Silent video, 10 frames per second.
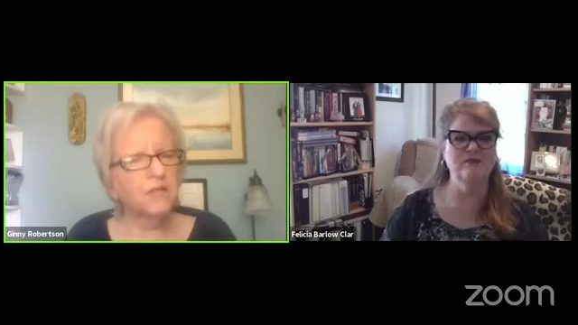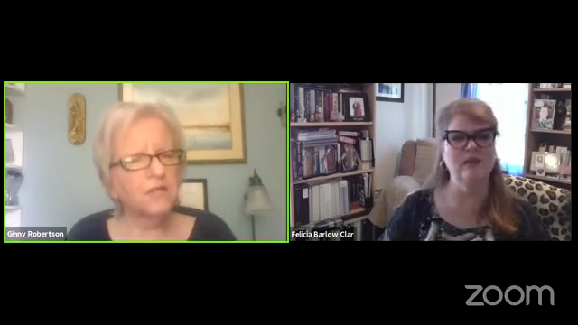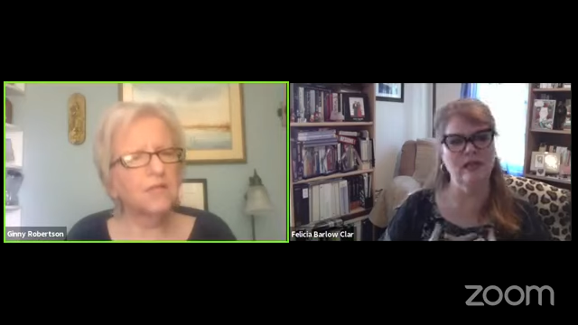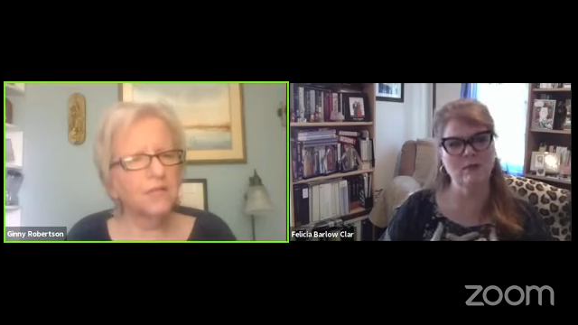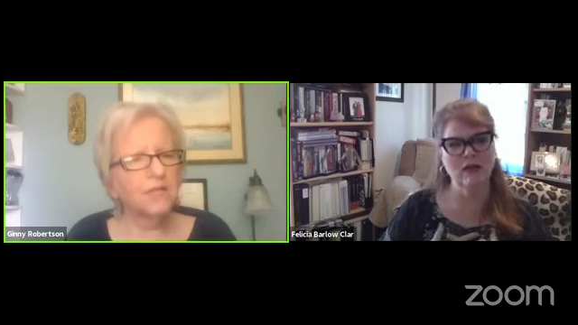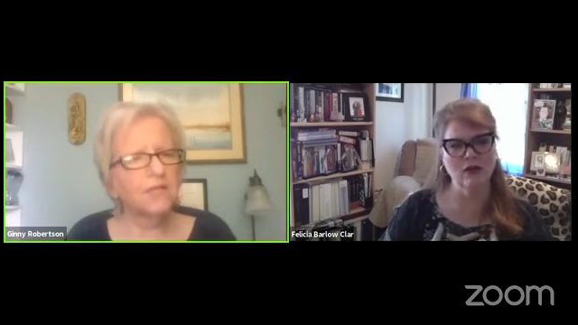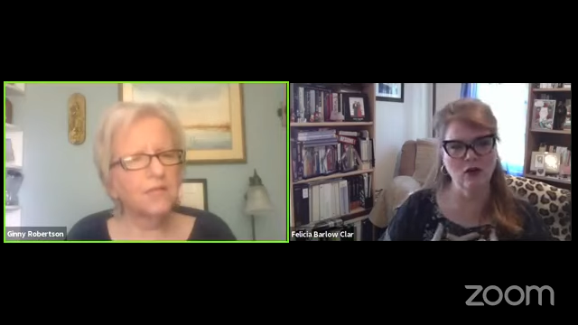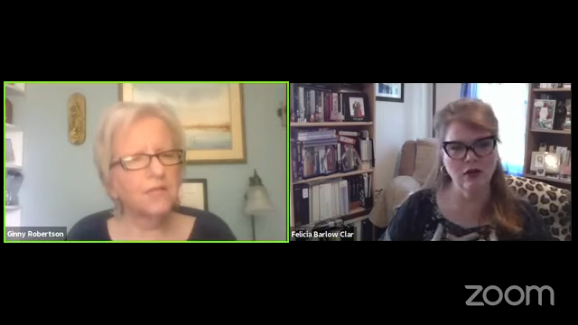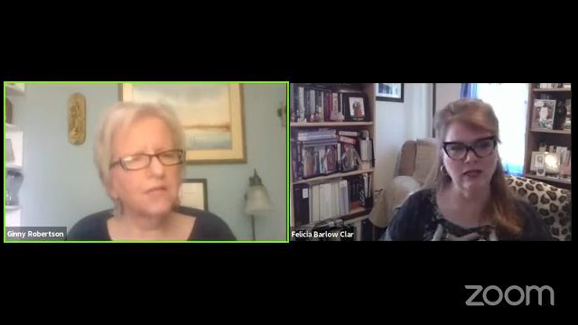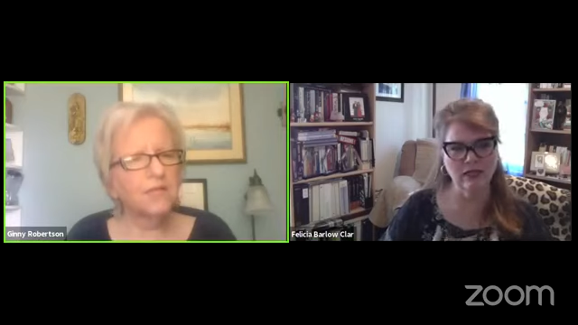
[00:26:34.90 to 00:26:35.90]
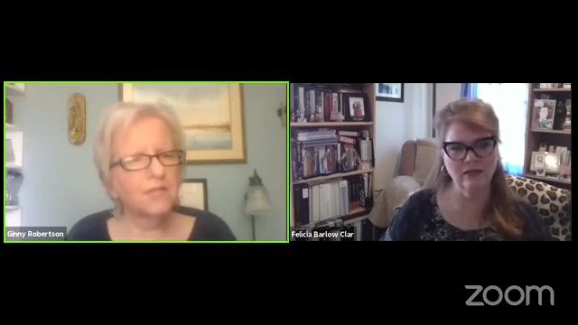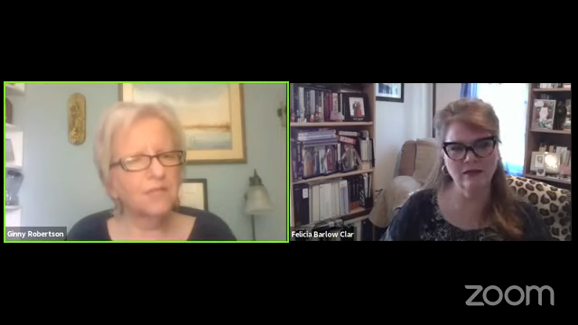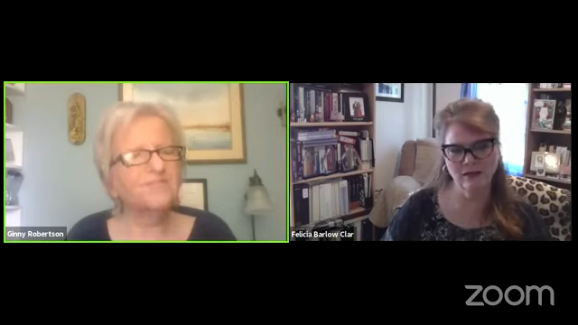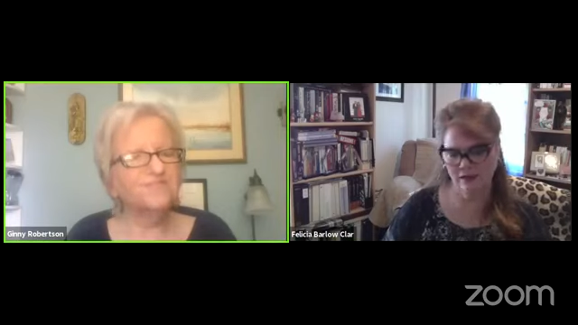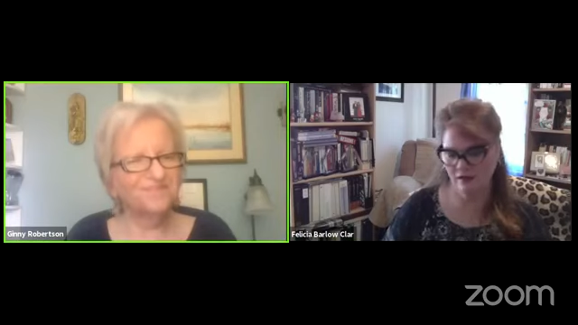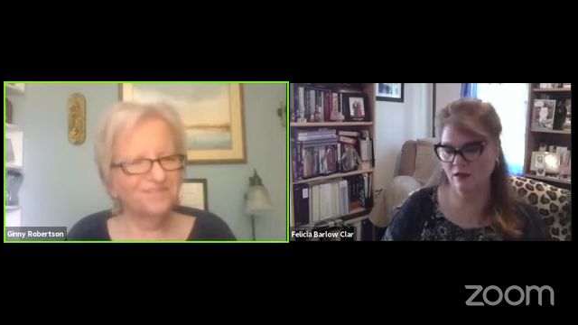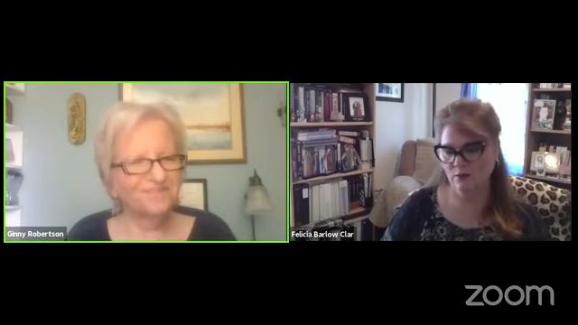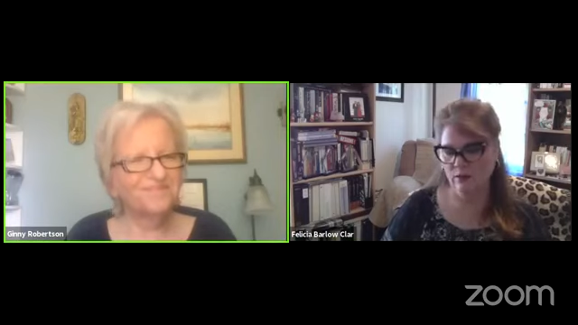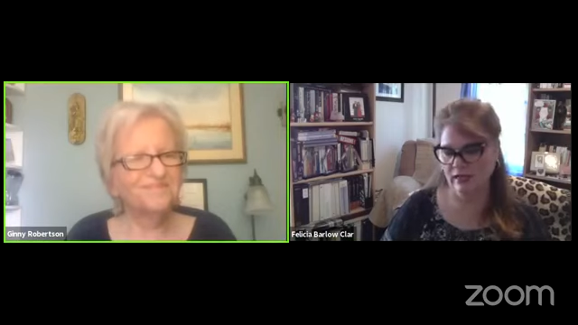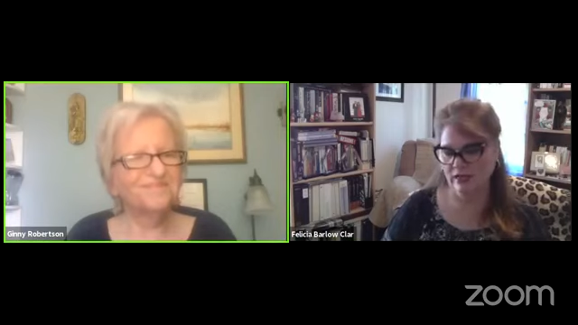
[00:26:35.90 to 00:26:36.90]
Speaker 1: feel like my calling,
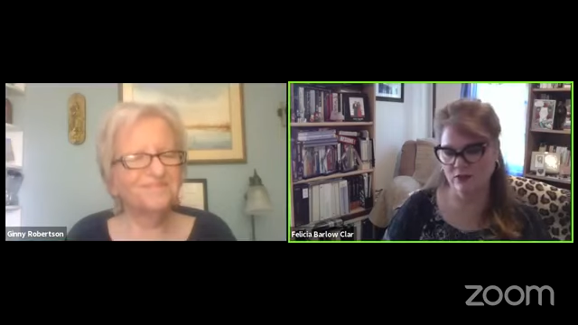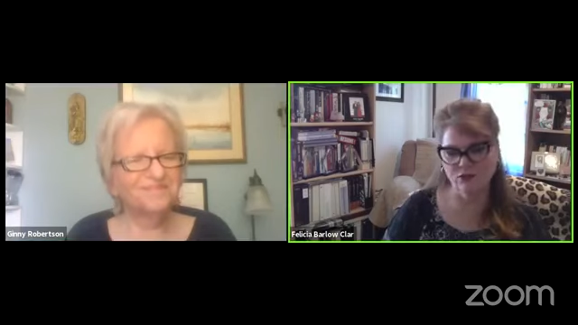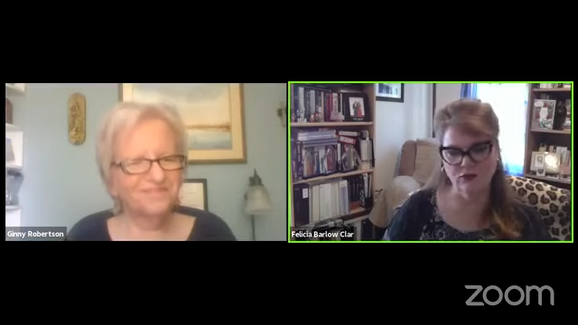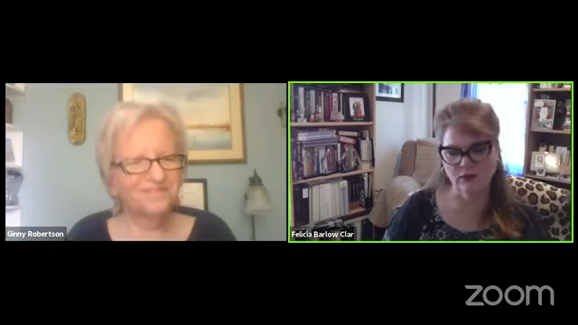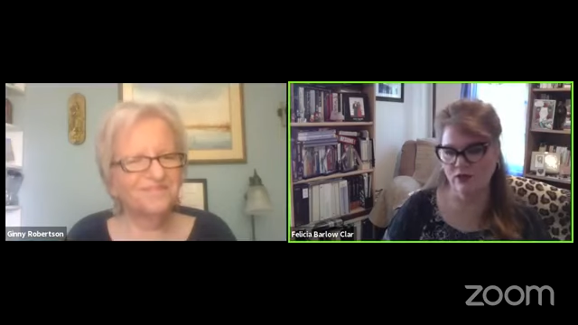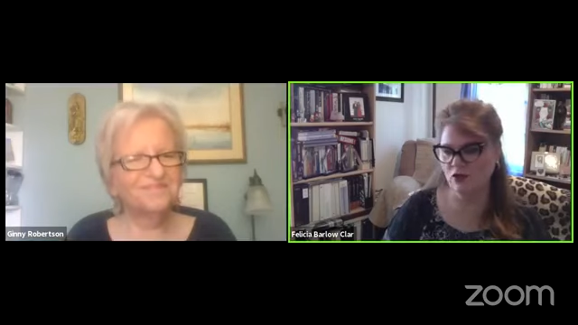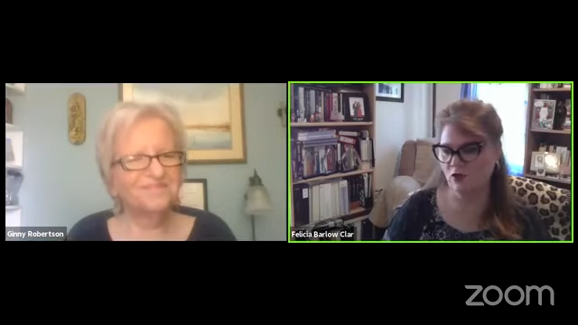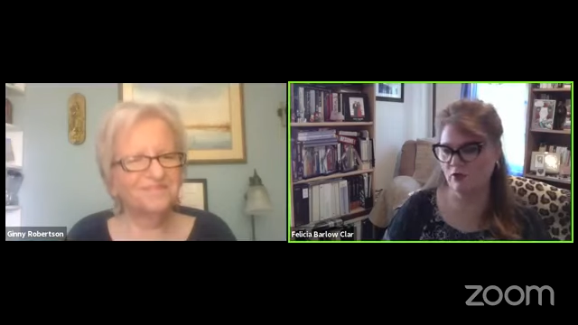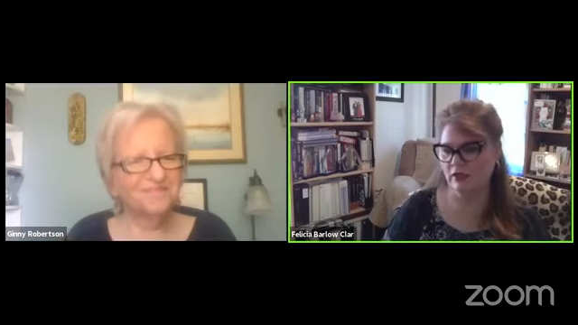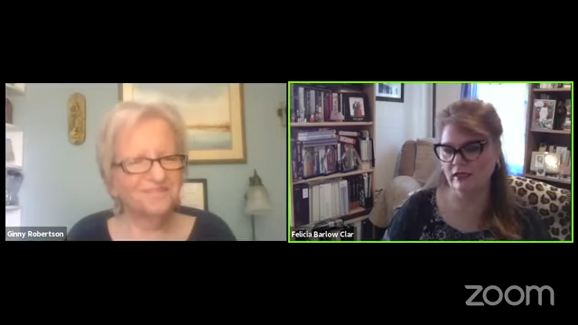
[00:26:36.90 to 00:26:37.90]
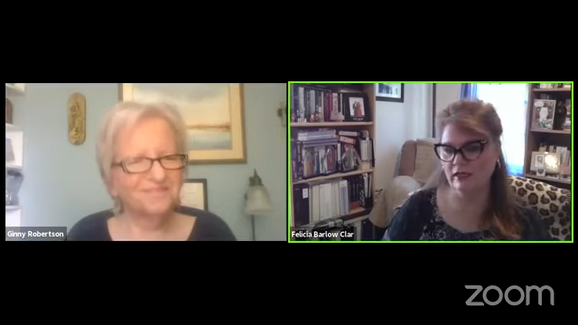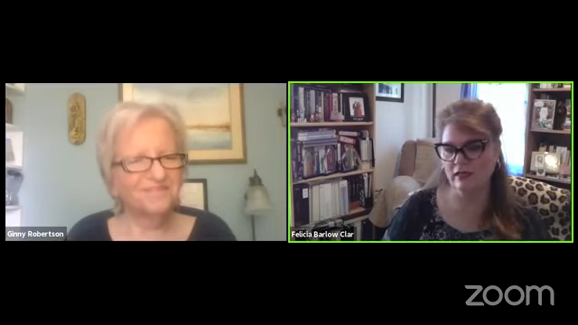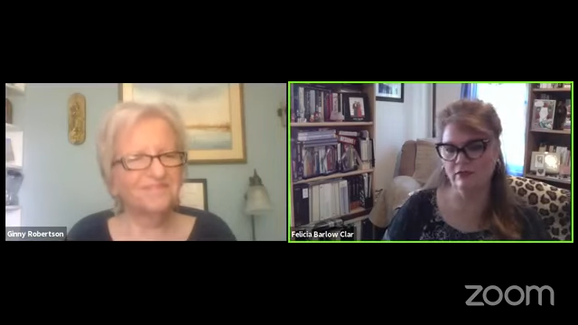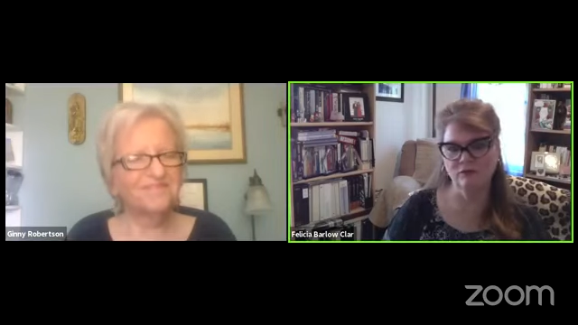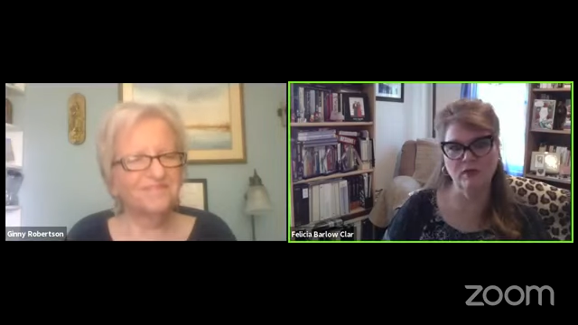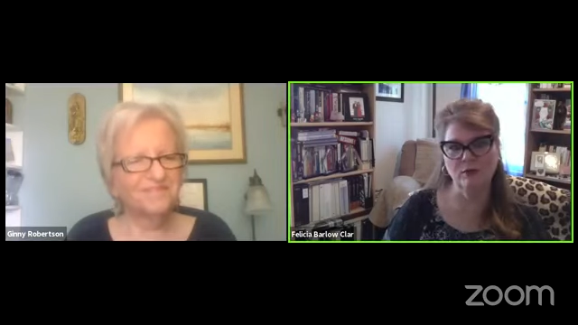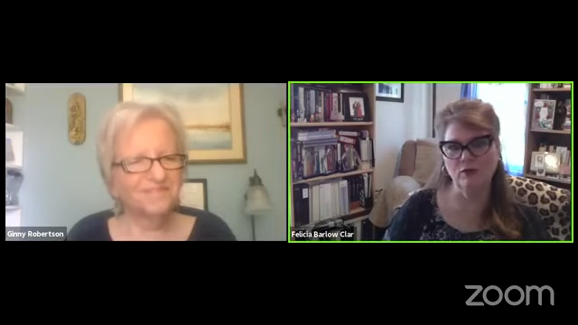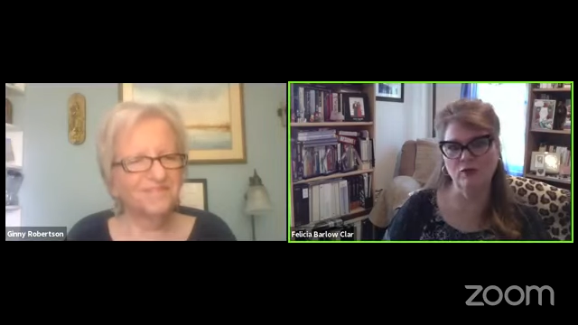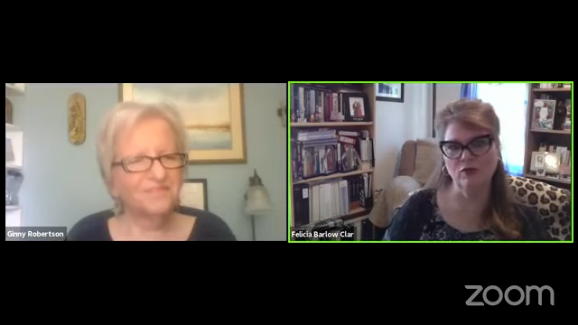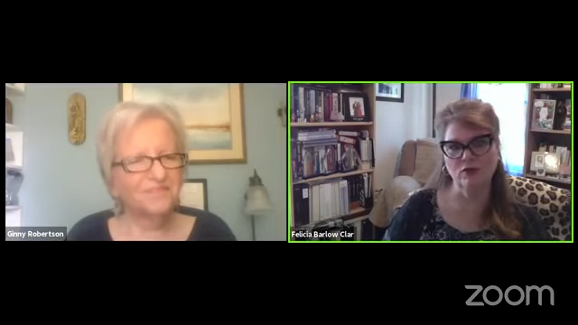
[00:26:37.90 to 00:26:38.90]
mm-hmm. but I certainly know plenty of
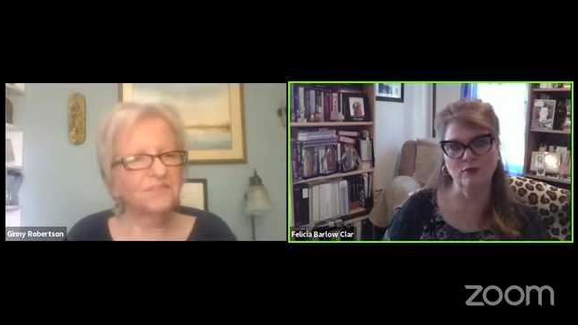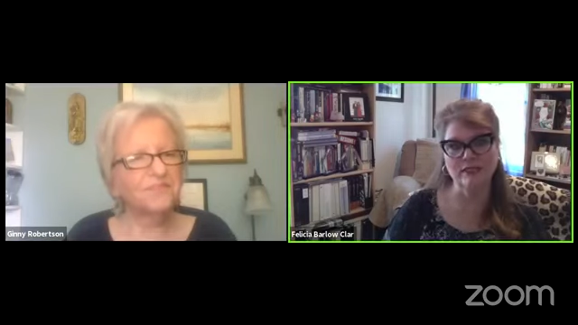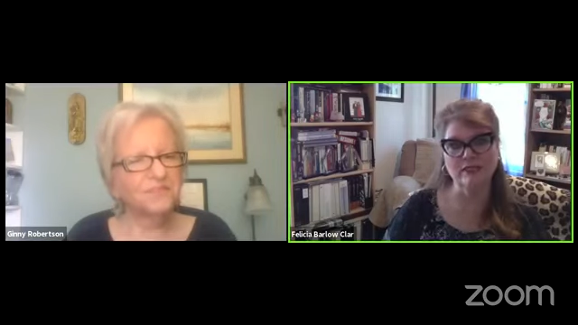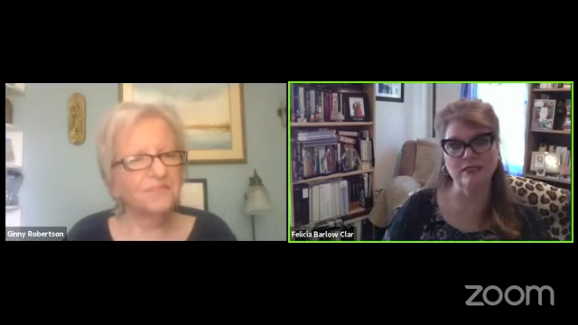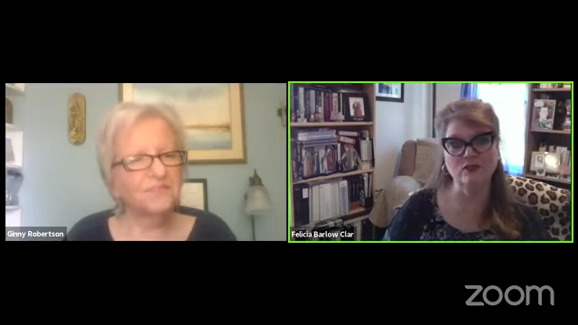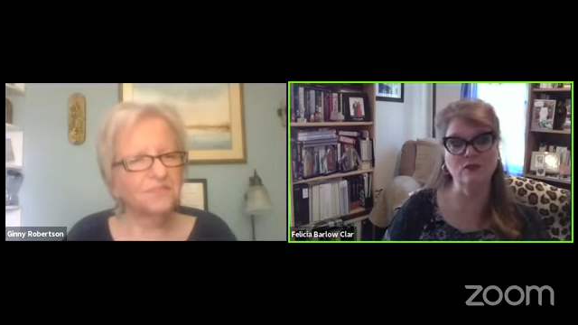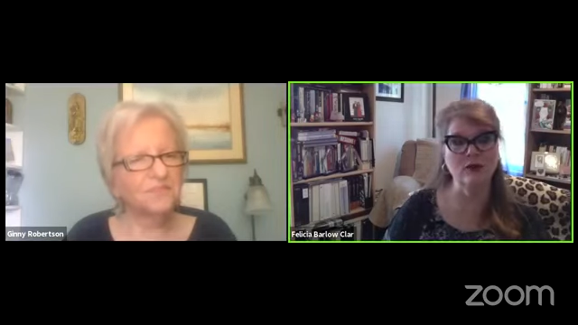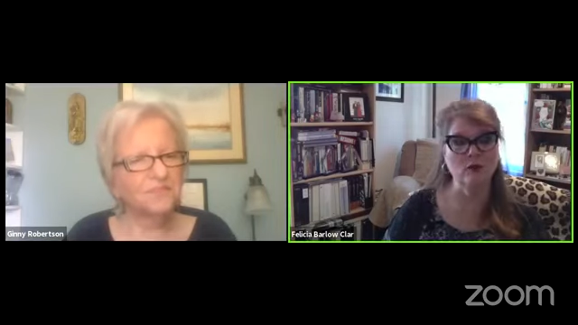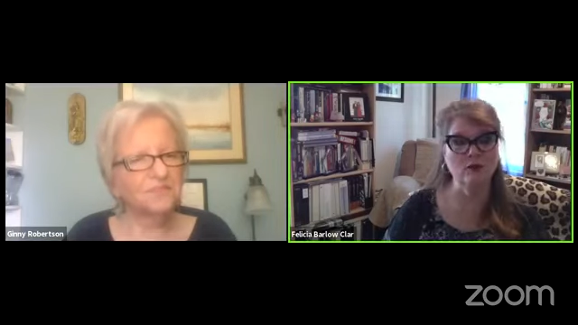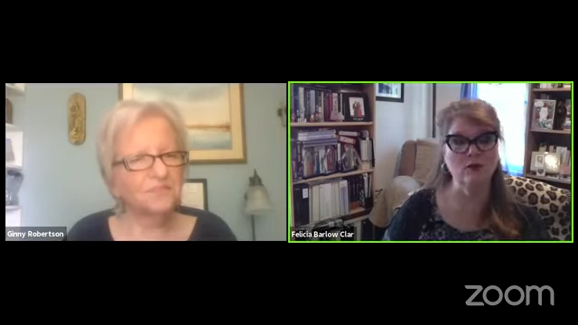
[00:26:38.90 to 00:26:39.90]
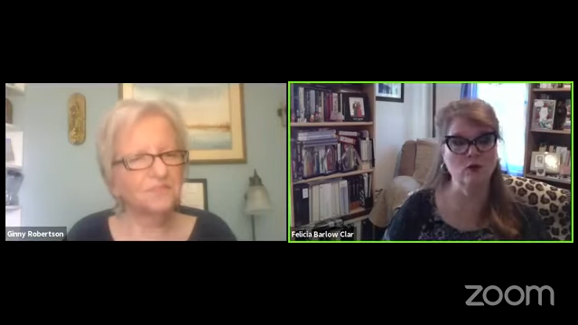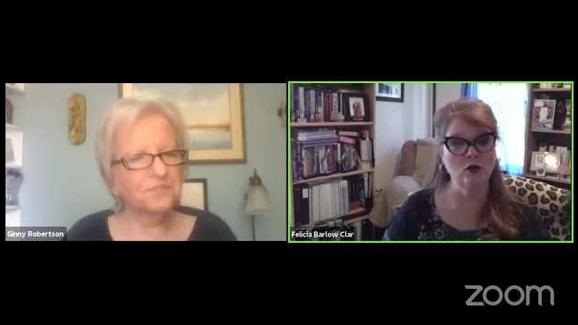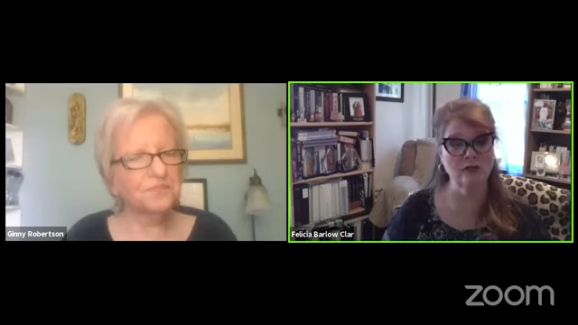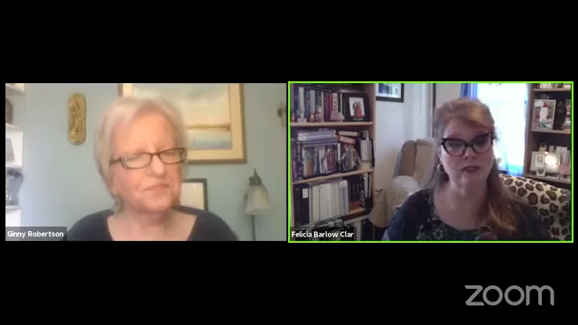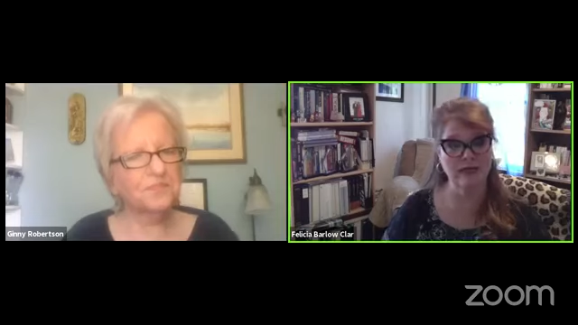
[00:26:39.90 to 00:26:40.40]
people, you know, because I do help co-host the